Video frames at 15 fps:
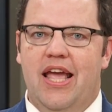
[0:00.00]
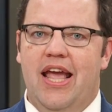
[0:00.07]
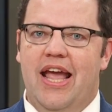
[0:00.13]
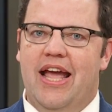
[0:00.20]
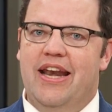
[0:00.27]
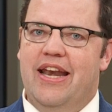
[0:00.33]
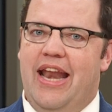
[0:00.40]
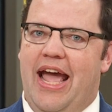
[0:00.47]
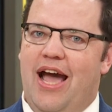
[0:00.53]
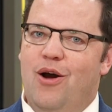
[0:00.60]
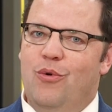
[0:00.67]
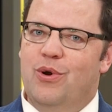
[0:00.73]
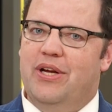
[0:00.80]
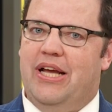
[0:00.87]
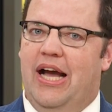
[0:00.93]
And now
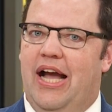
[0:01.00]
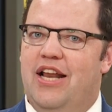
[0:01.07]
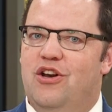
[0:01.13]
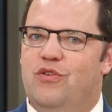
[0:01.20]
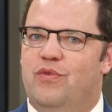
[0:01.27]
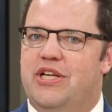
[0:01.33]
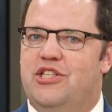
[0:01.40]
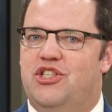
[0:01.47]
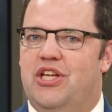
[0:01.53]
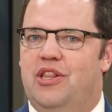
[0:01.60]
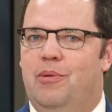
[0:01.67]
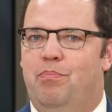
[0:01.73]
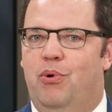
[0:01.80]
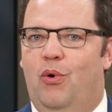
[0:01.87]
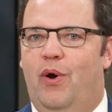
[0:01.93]
we're kind of reaching
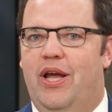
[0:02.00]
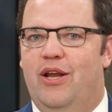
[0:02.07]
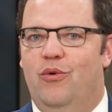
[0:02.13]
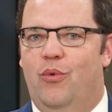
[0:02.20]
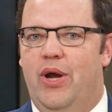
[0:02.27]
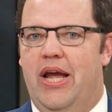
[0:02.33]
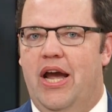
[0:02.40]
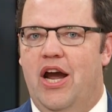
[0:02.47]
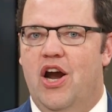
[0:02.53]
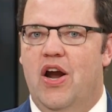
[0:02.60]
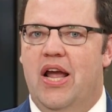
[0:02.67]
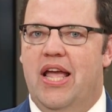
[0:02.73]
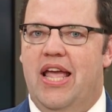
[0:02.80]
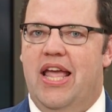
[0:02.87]
the point where